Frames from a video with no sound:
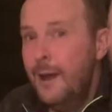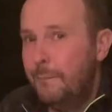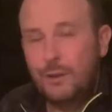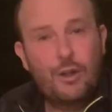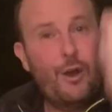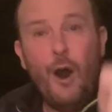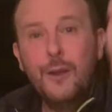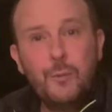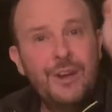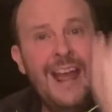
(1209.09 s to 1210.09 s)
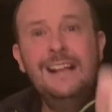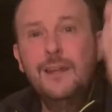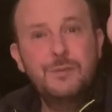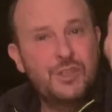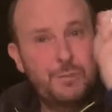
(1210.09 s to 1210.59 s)
but God would heal
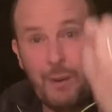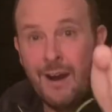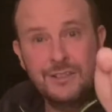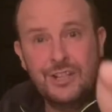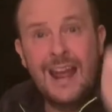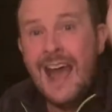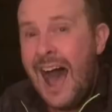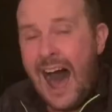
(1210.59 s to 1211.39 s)
them spiritually